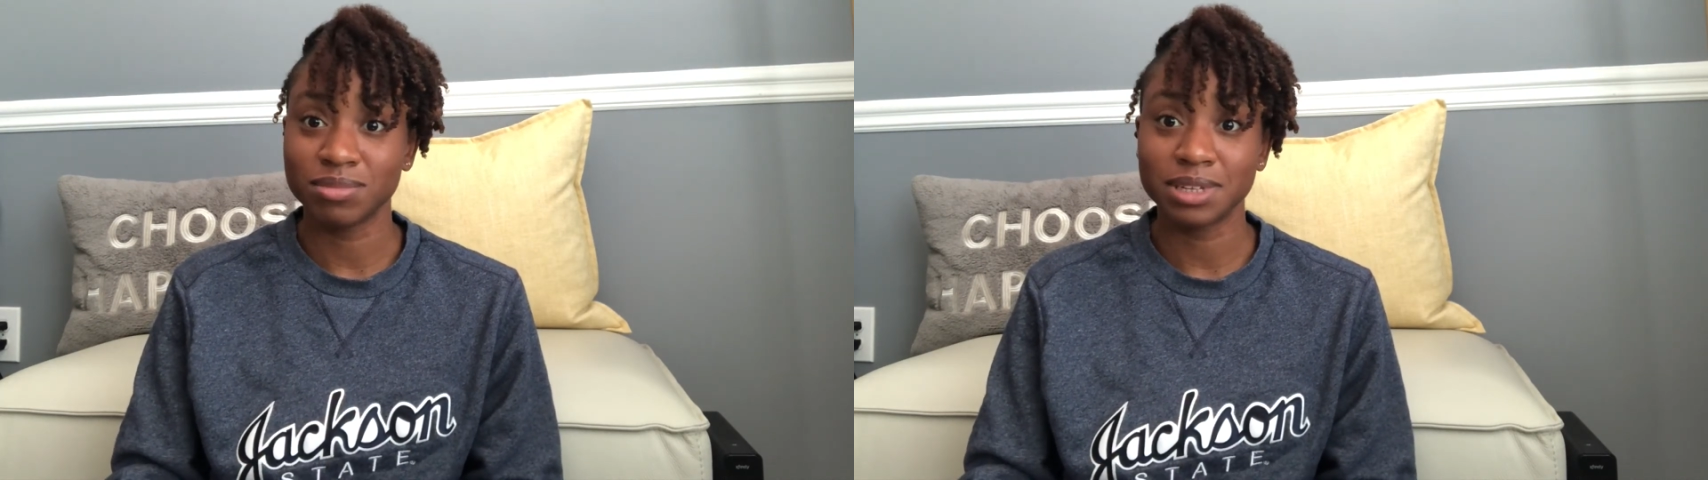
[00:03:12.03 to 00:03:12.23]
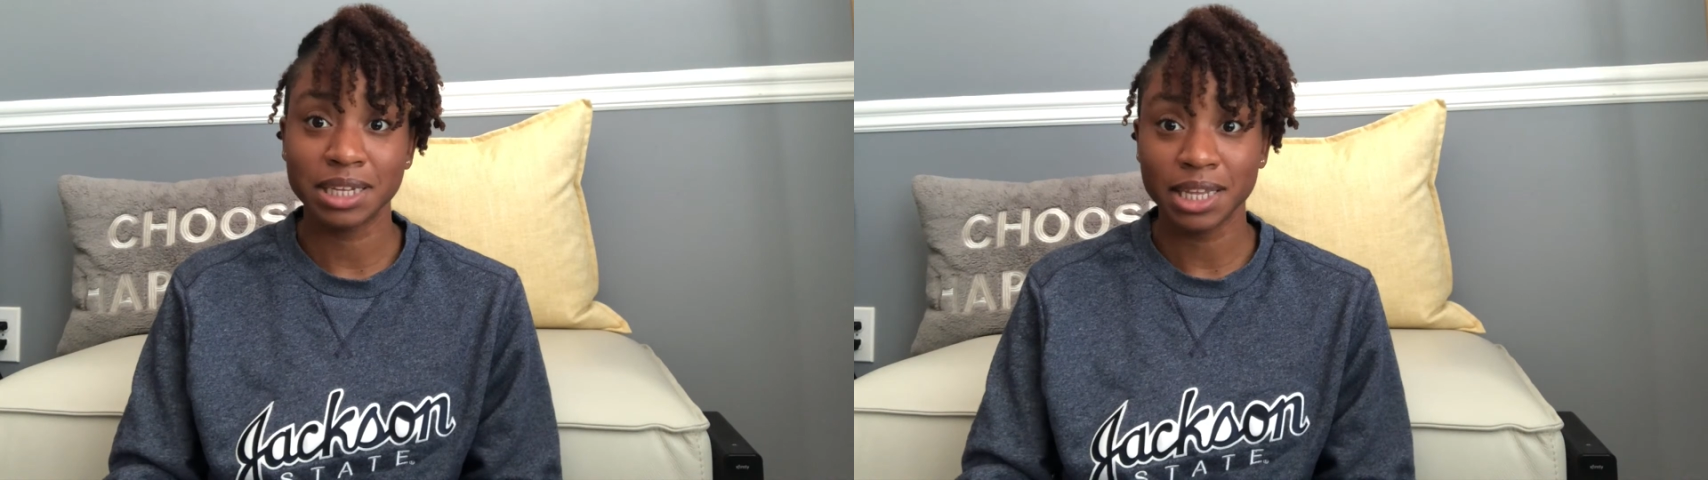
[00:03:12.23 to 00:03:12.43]

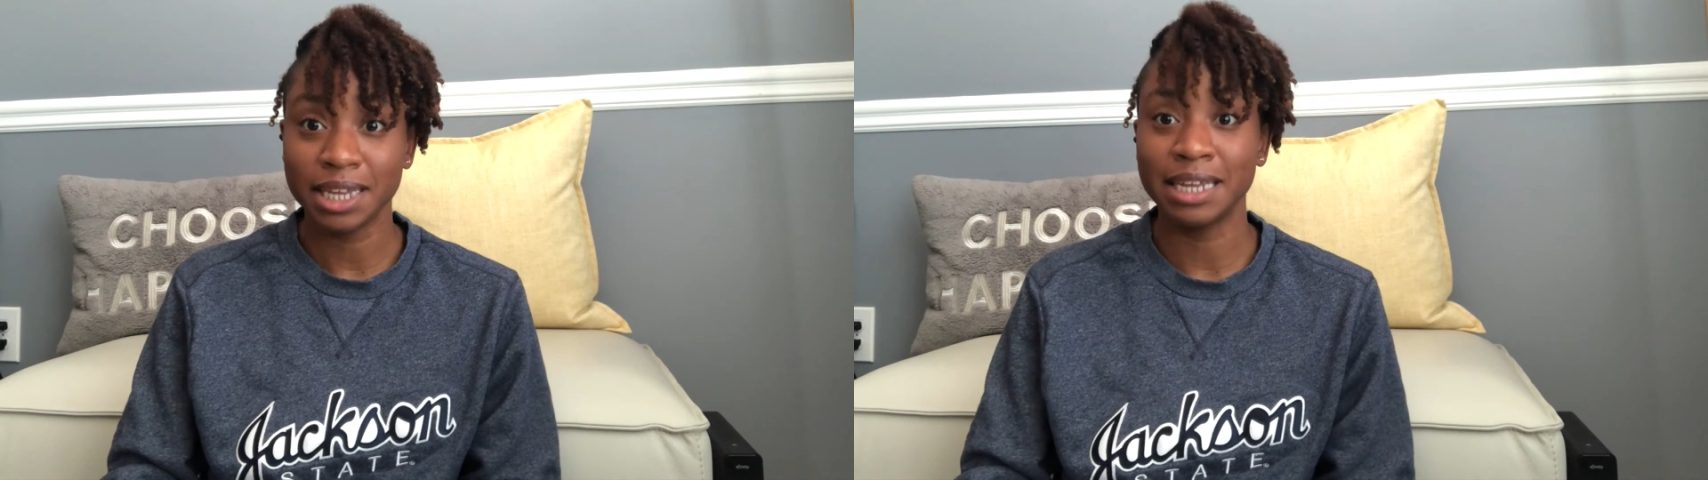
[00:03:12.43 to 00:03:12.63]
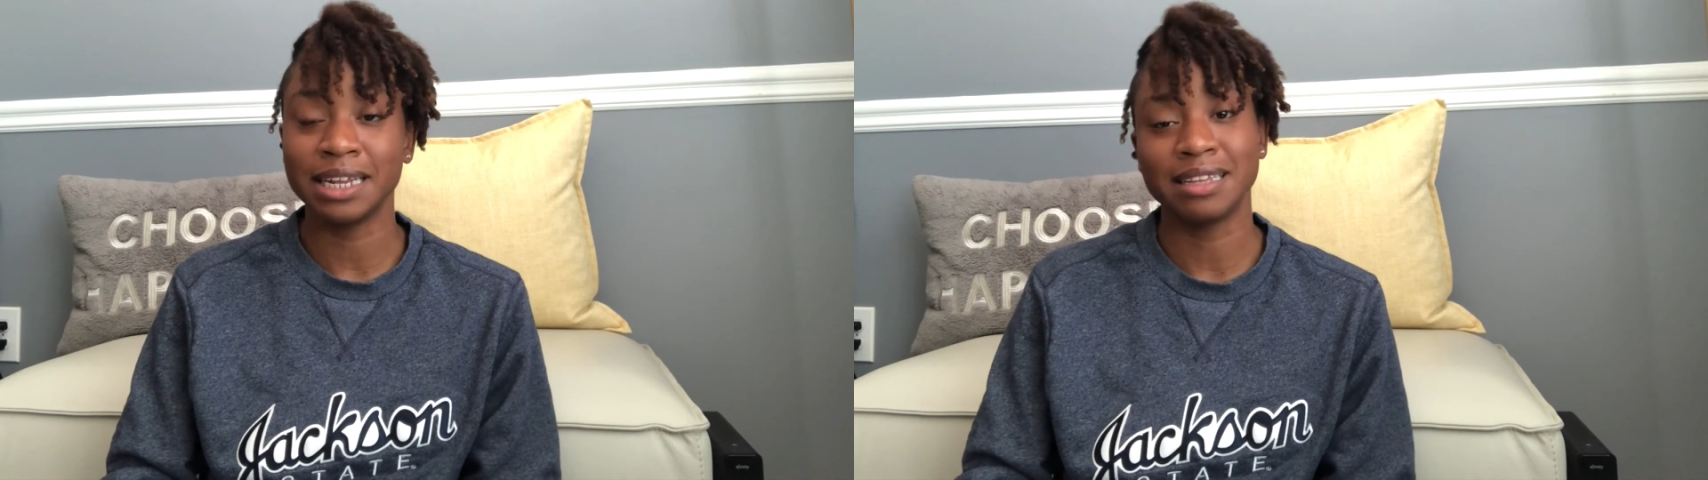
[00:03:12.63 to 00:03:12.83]

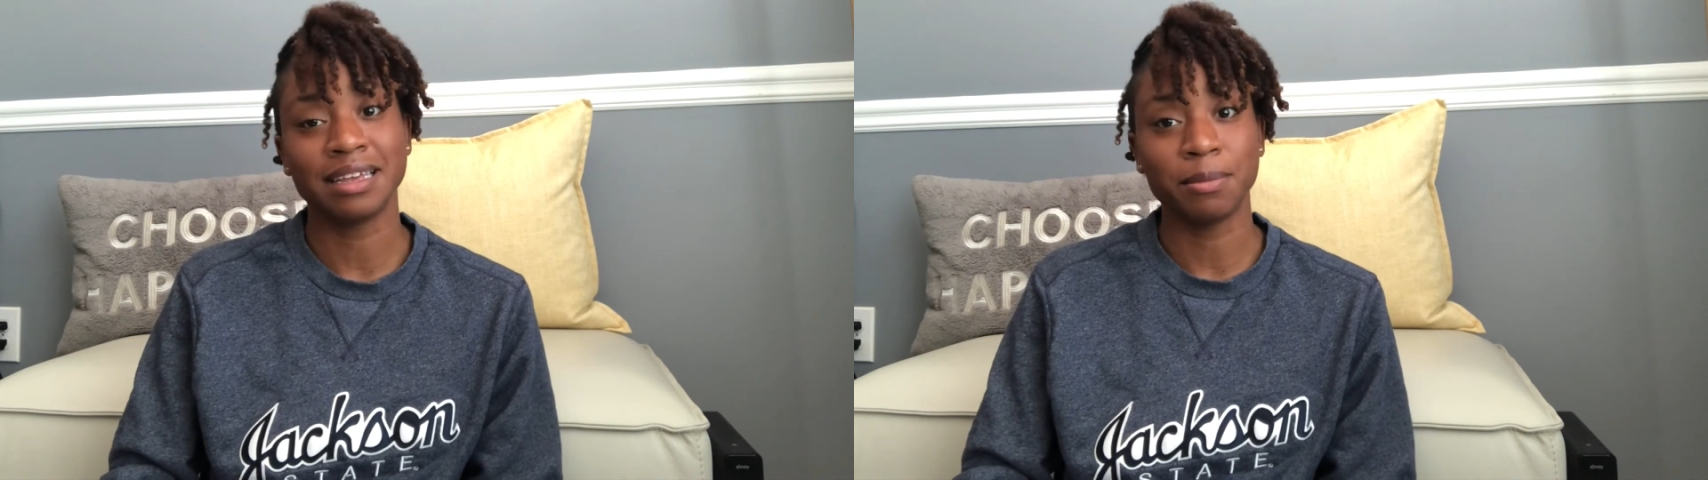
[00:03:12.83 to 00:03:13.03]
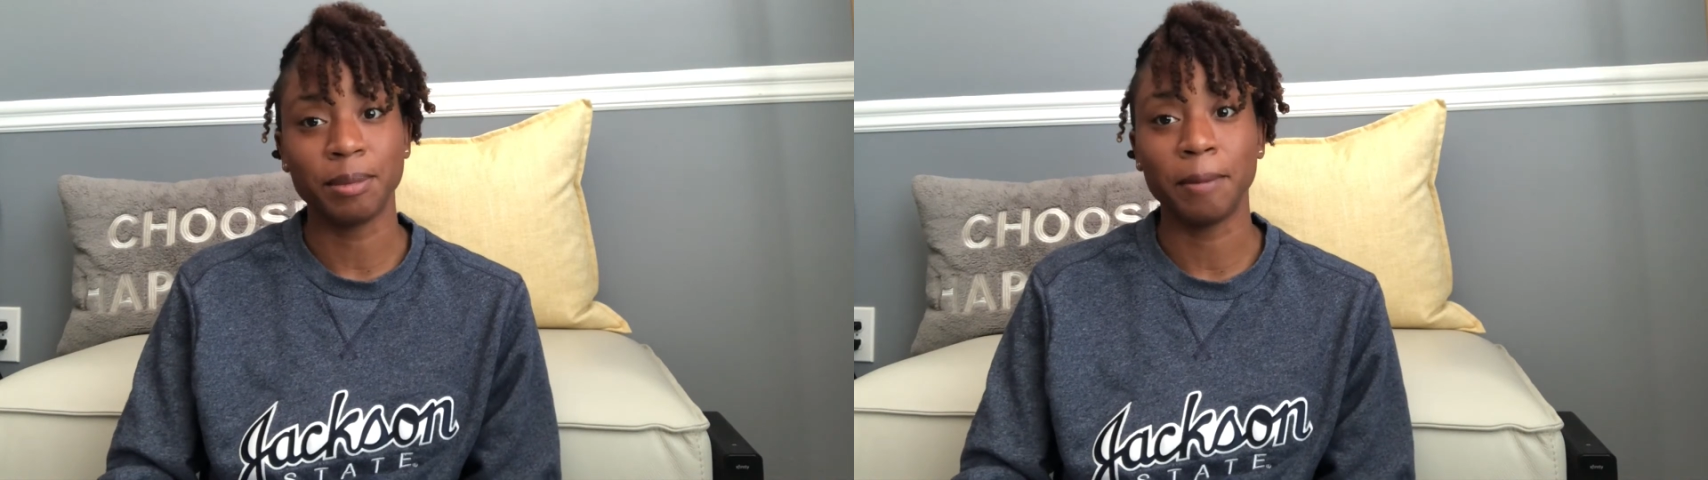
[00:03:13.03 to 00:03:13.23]
clean. It
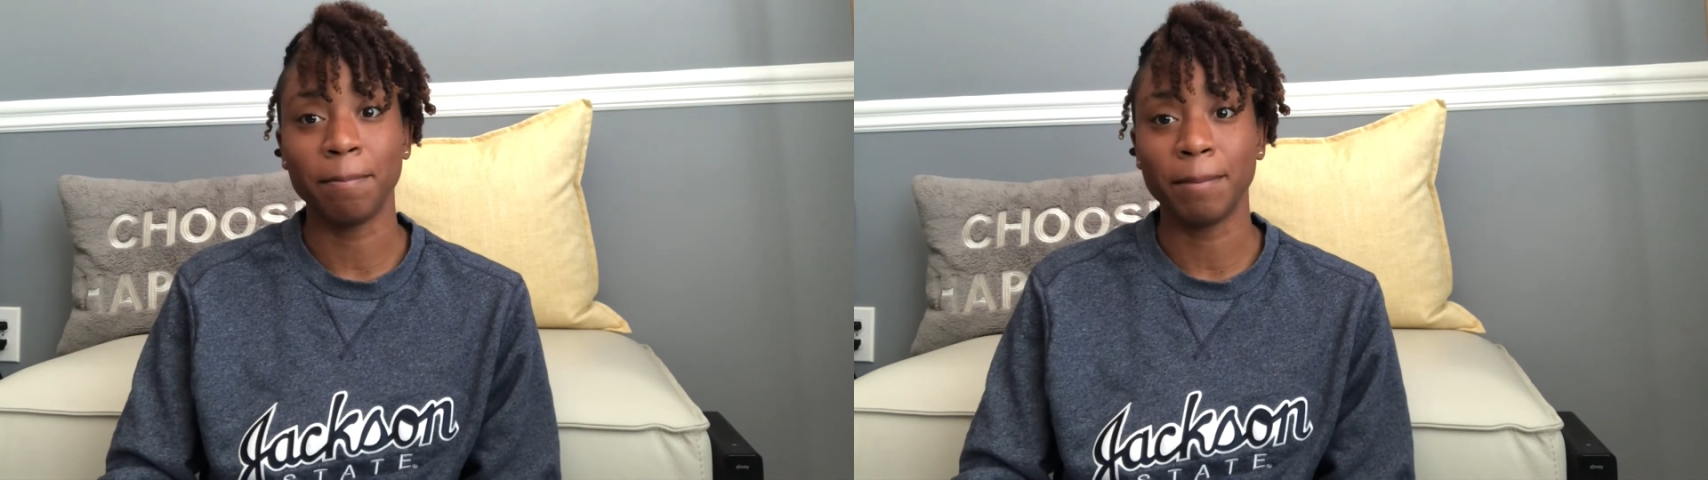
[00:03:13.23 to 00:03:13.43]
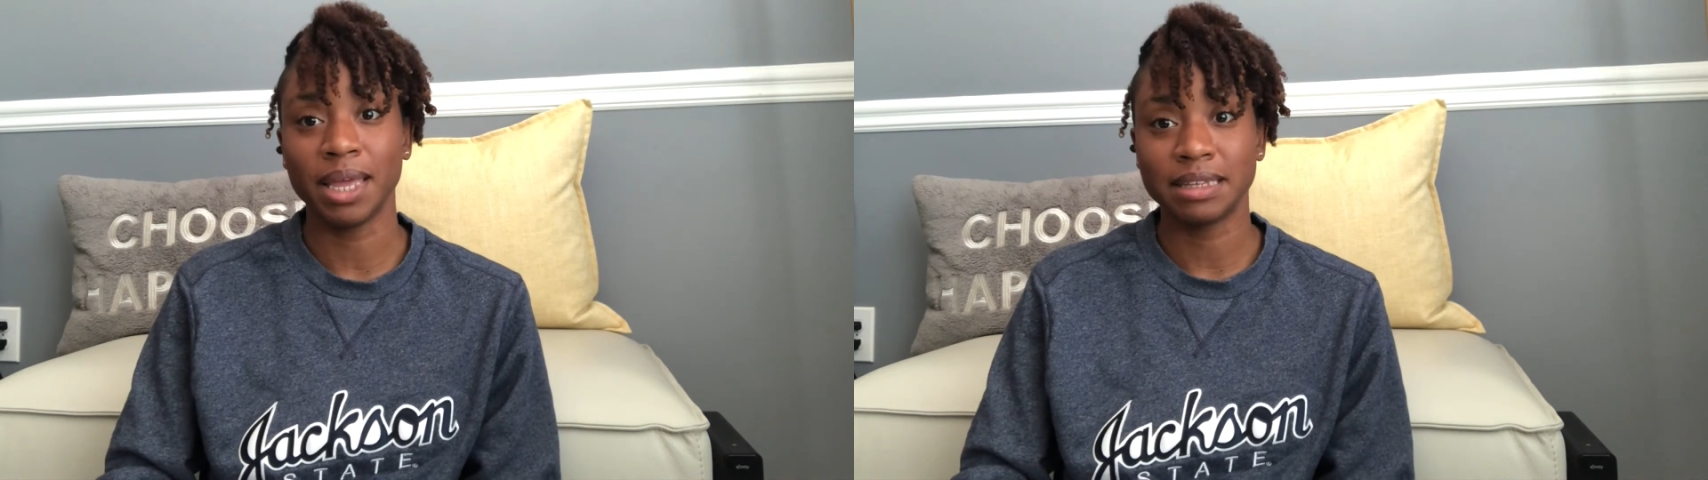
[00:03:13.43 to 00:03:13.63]
can be
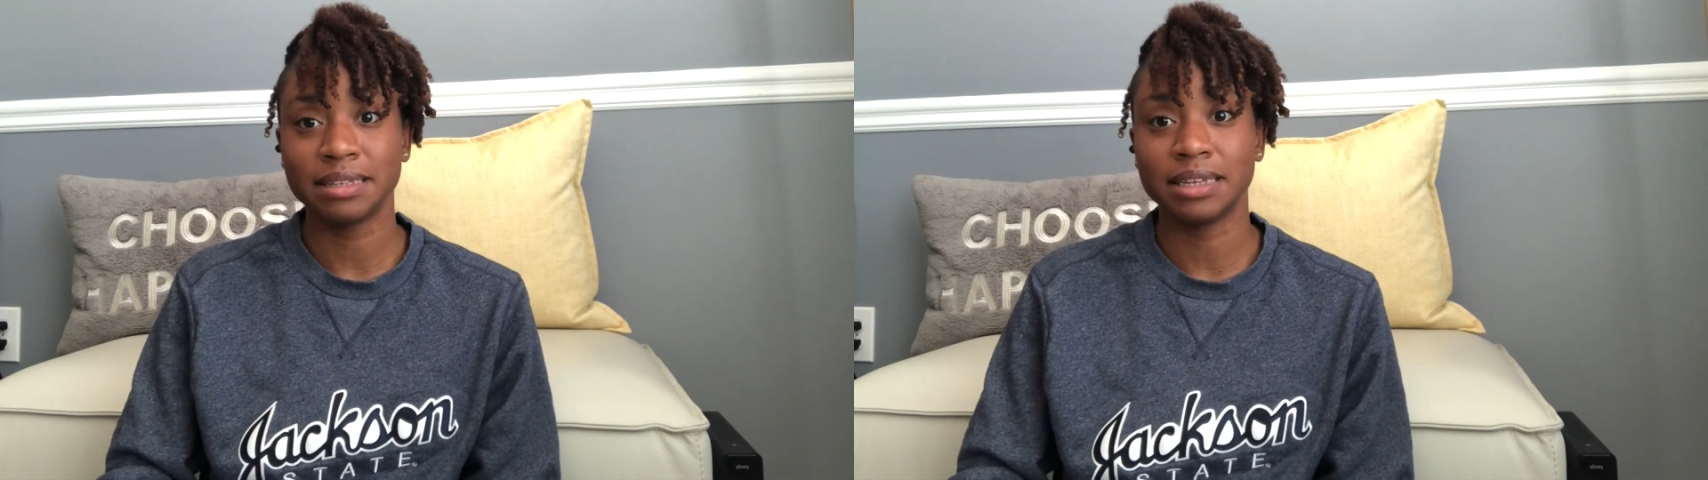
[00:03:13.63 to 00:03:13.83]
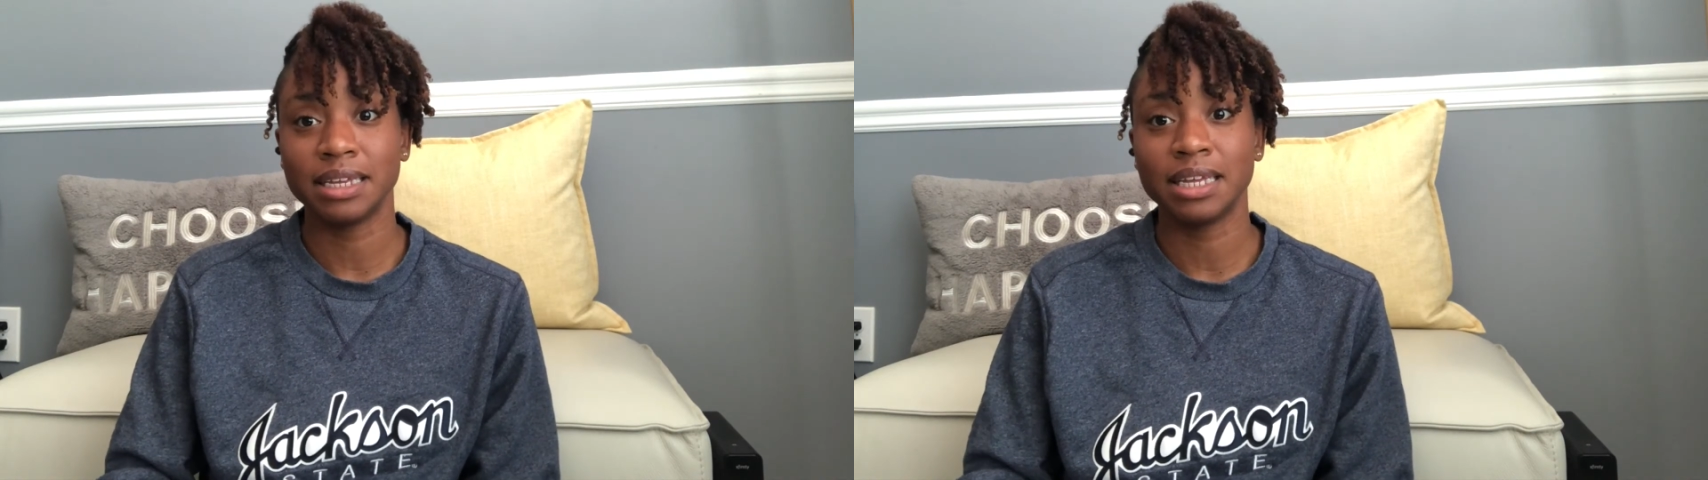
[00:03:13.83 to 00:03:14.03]

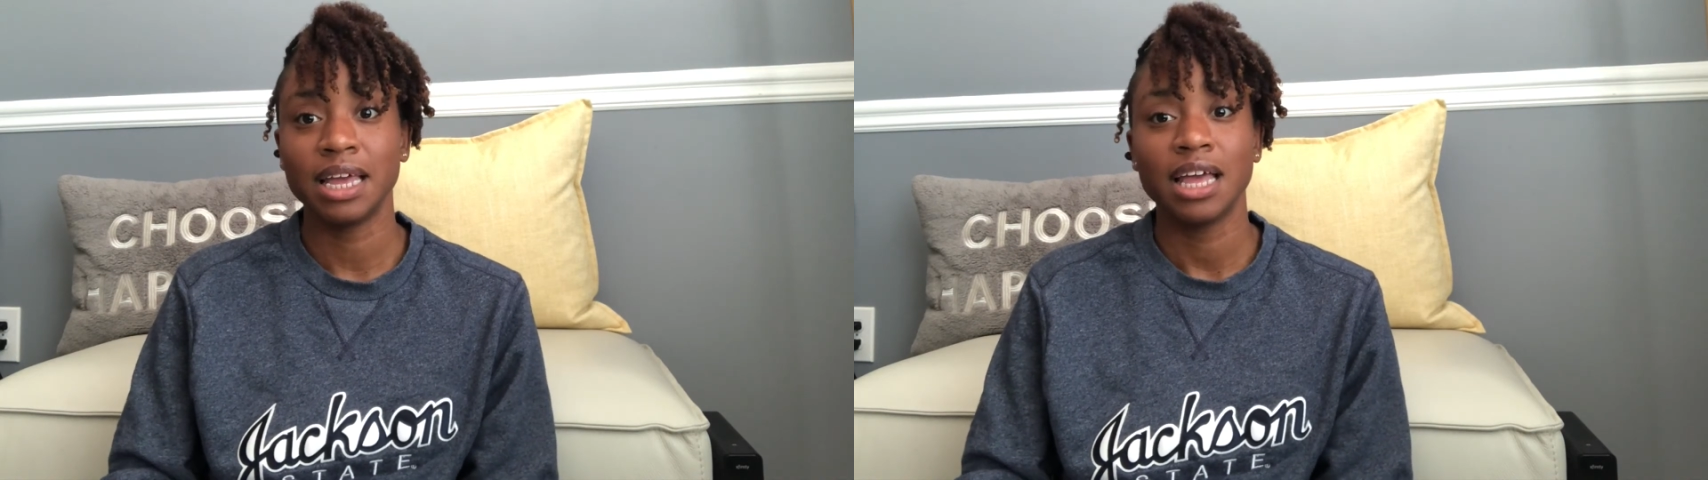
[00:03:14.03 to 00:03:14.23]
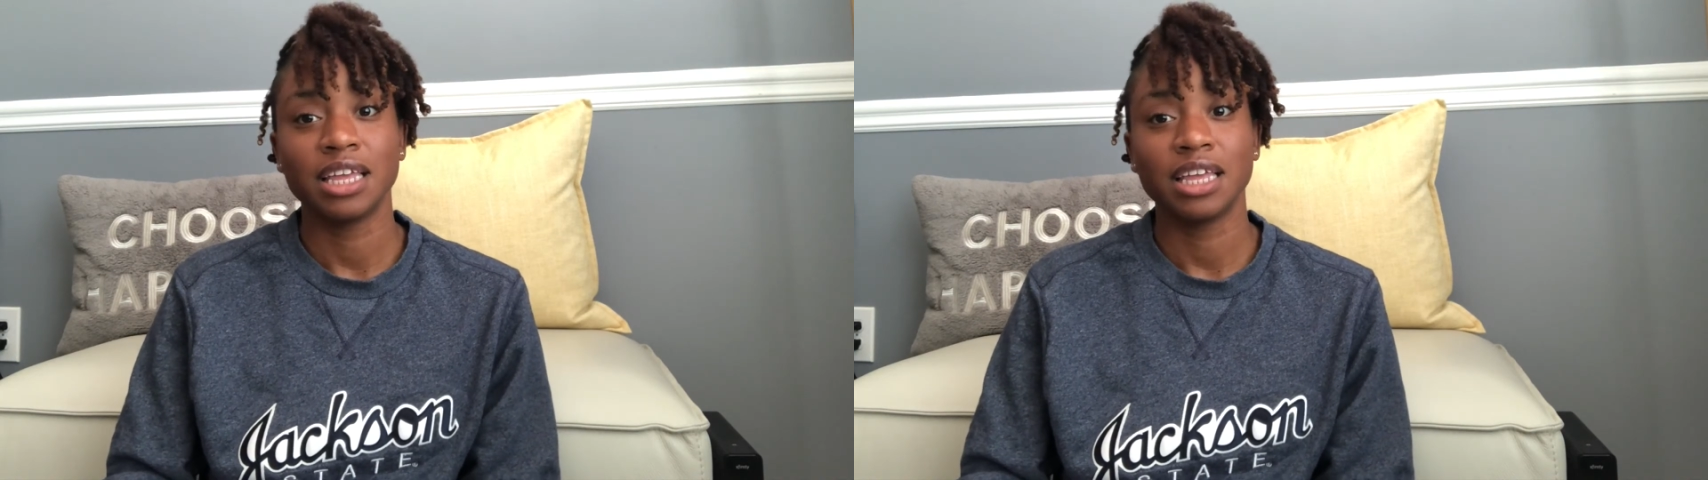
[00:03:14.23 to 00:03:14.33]
messy.